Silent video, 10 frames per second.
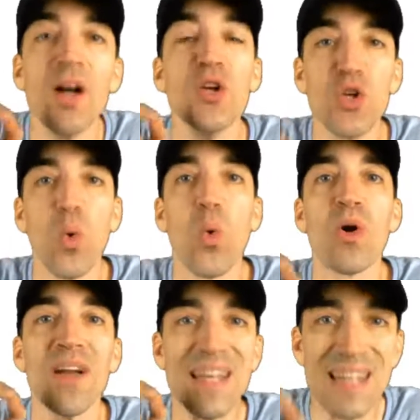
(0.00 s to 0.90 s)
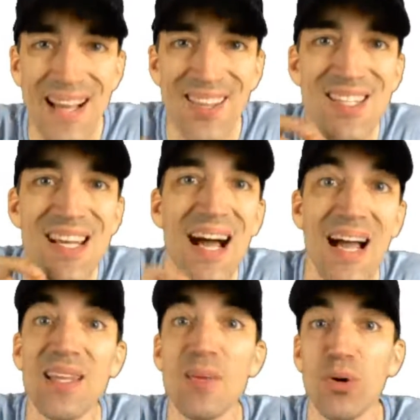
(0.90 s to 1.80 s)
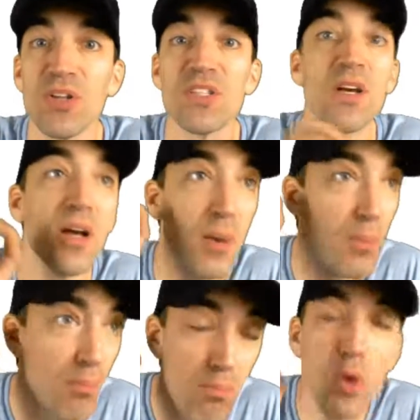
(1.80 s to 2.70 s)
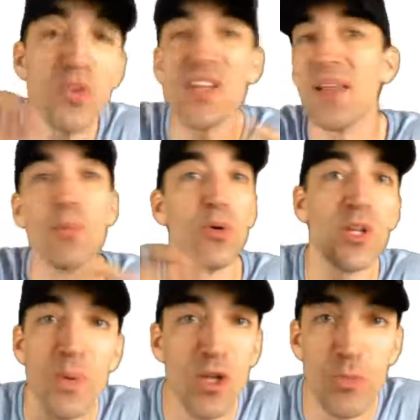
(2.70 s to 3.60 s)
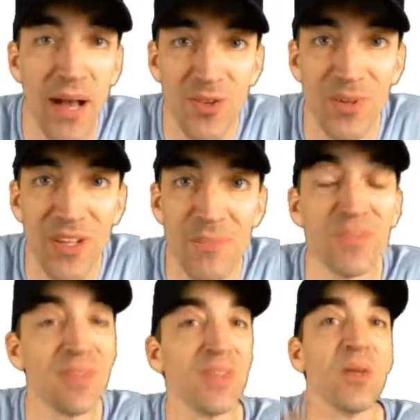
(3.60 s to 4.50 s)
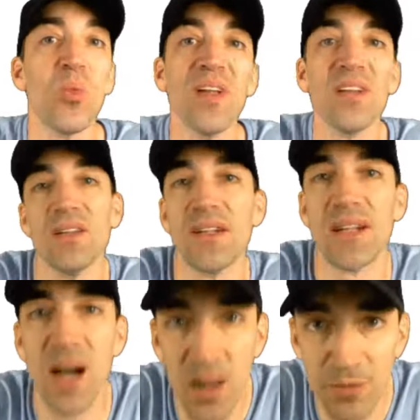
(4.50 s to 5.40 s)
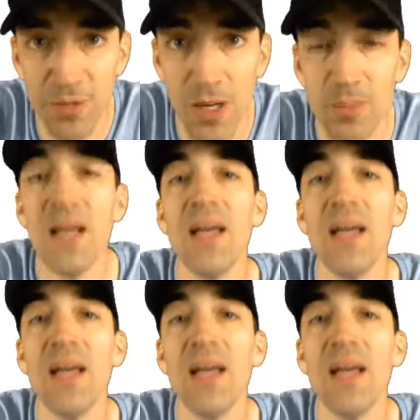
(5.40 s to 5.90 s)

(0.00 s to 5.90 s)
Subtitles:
your next most highly booked speech possibly will come from.